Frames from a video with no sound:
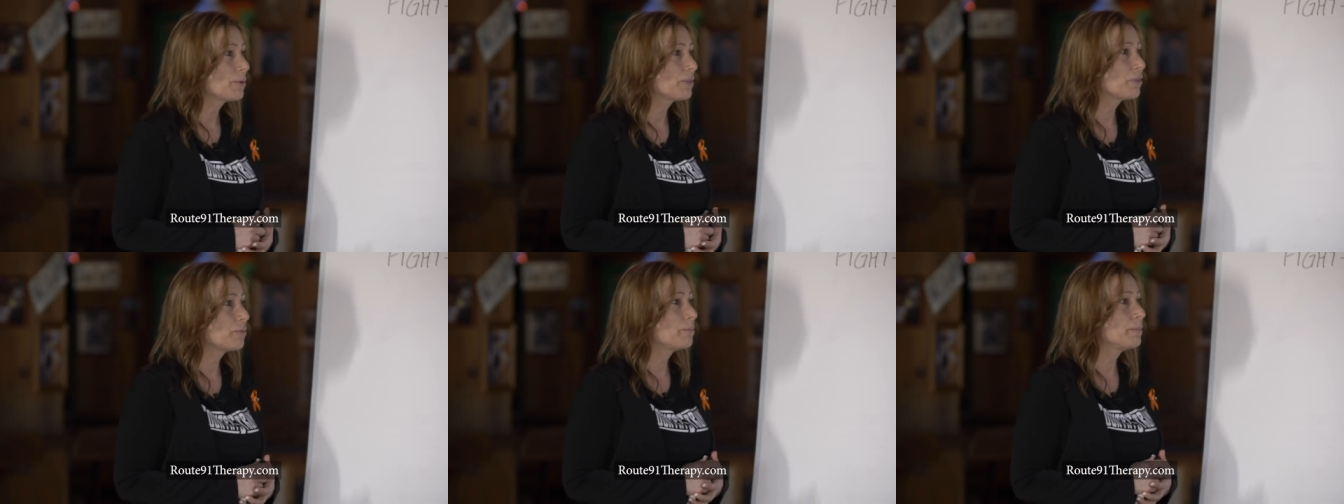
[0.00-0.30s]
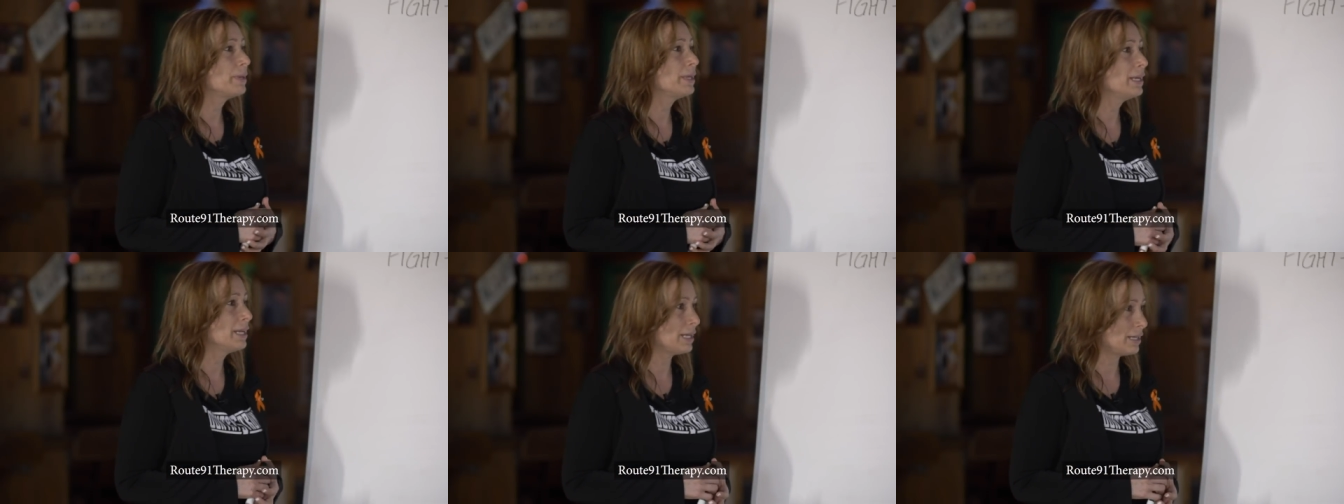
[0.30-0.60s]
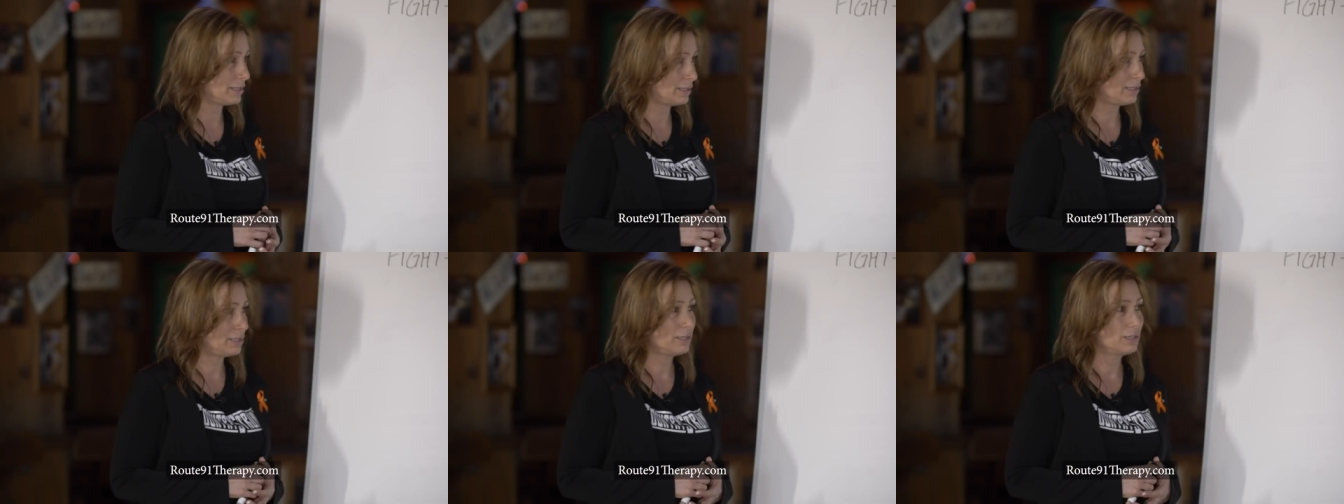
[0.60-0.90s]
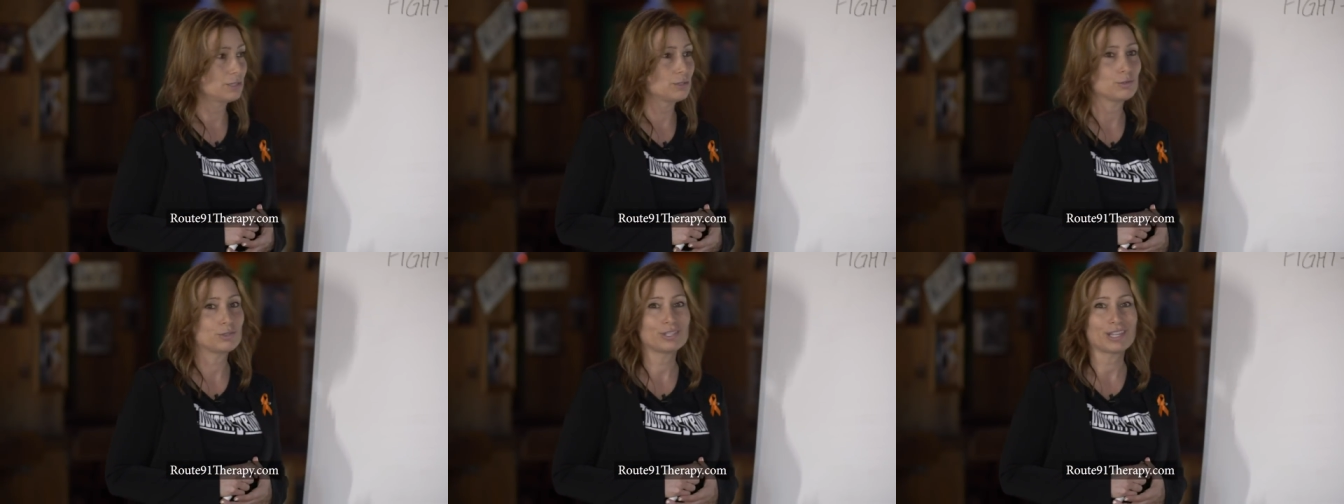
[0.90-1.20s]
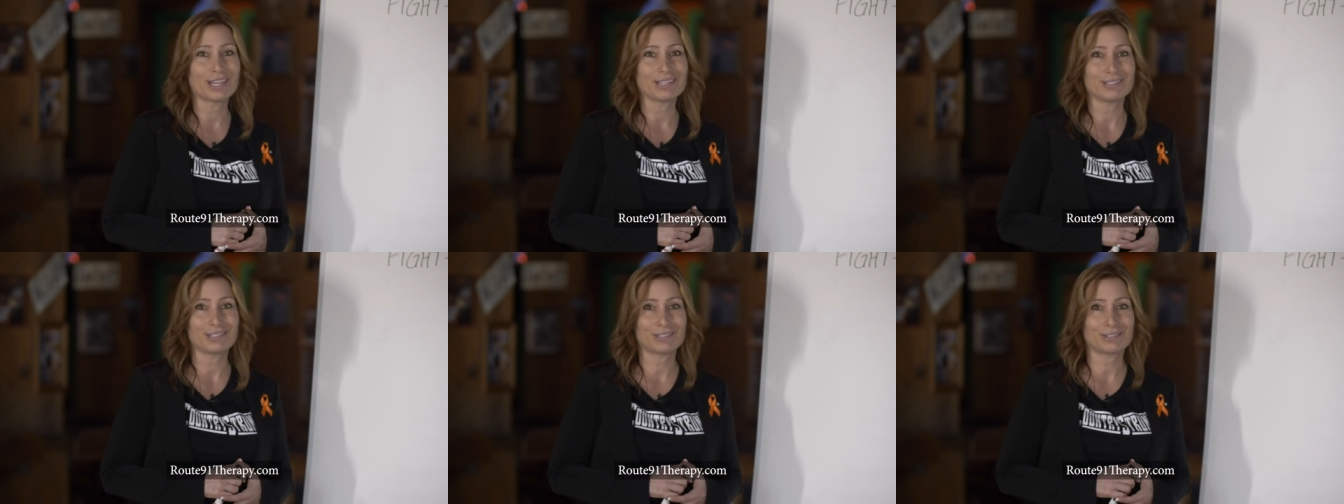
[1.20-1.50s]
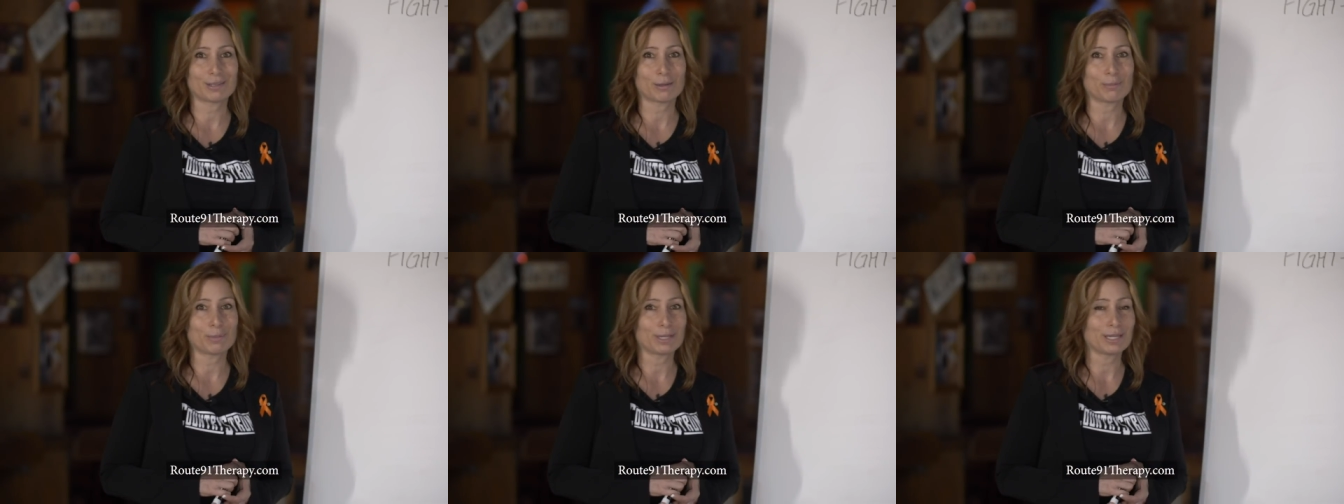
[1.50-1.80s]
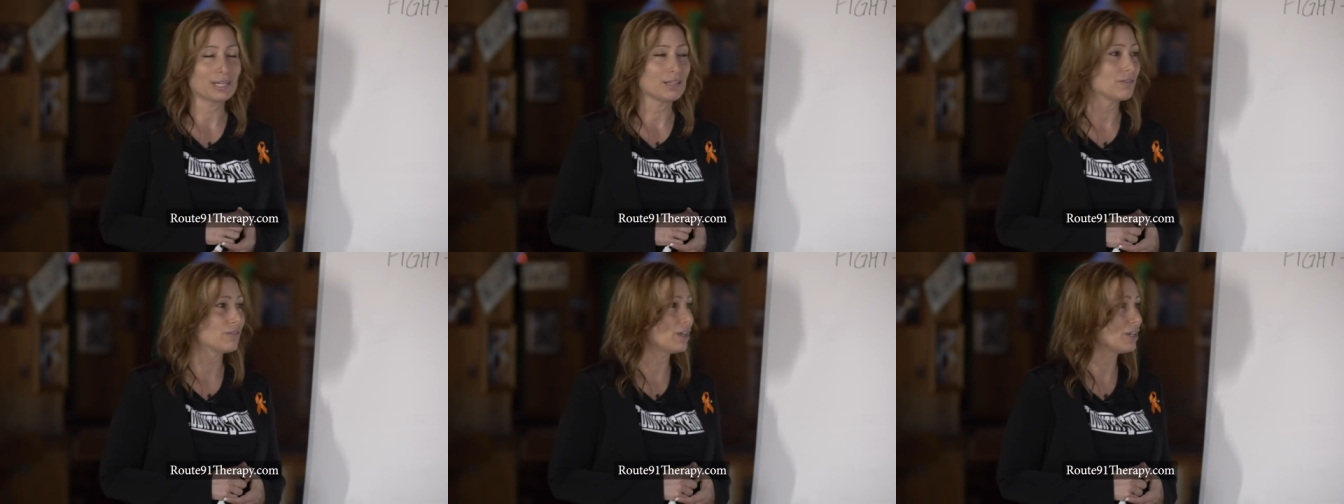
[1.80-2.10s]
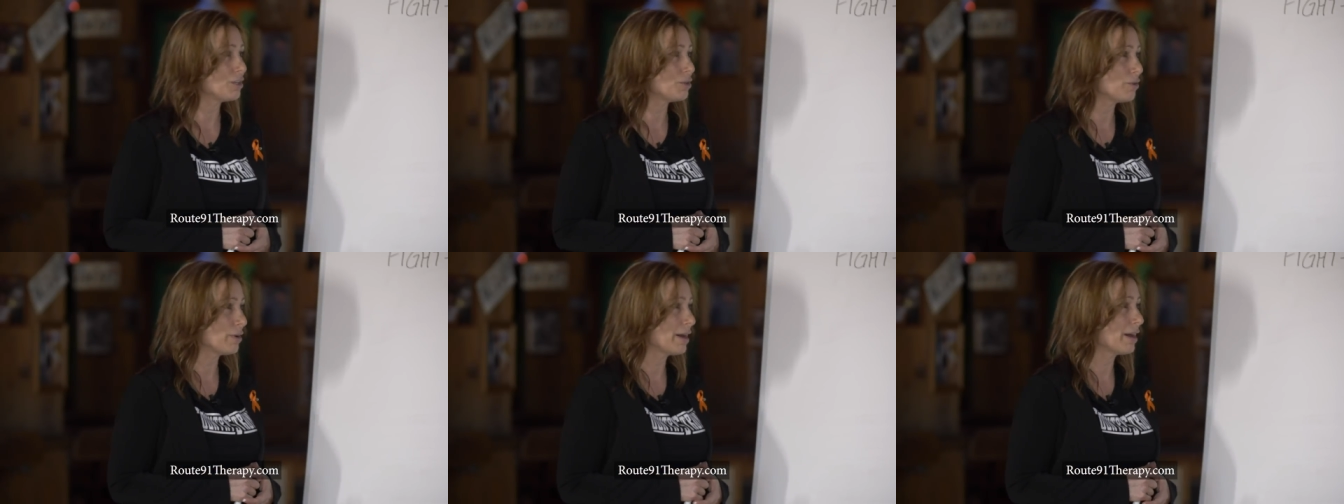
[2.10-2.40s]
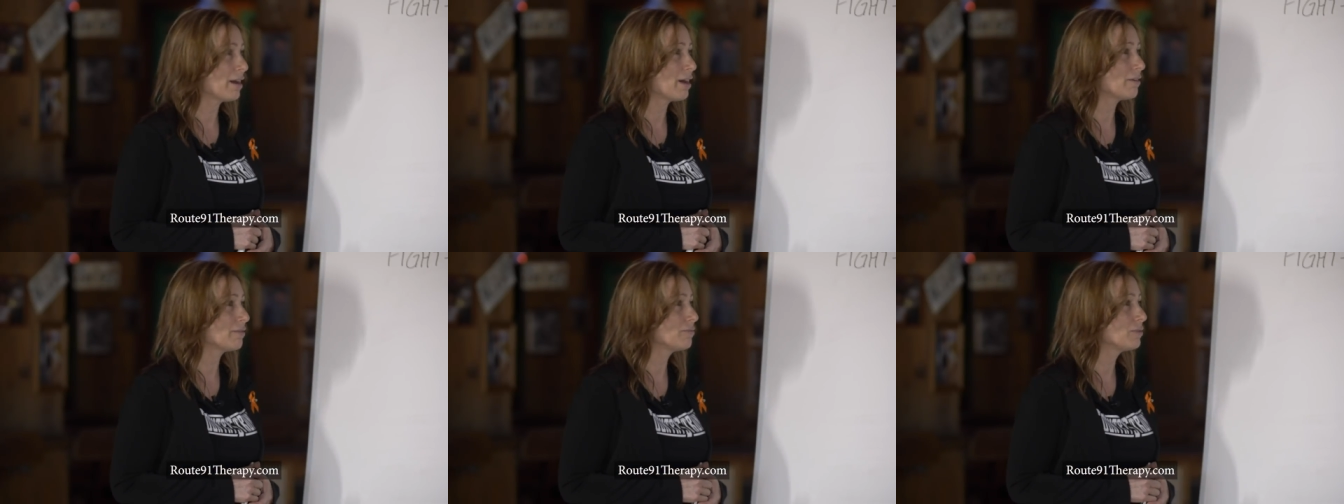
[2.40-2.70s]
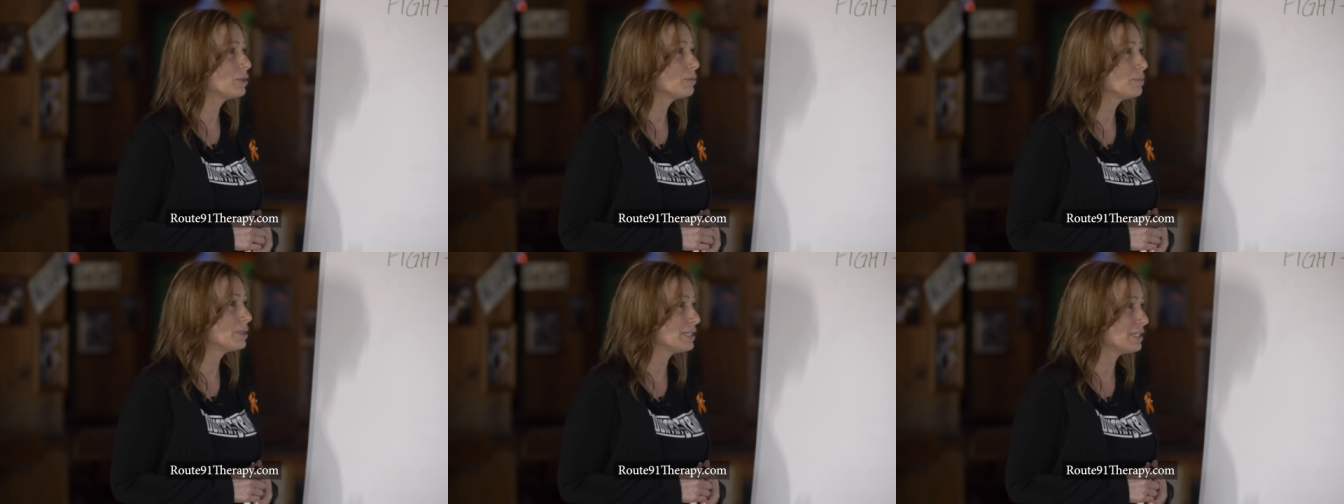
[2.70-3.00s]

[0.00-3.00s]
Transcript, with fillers: But the minute you say to somebody that you have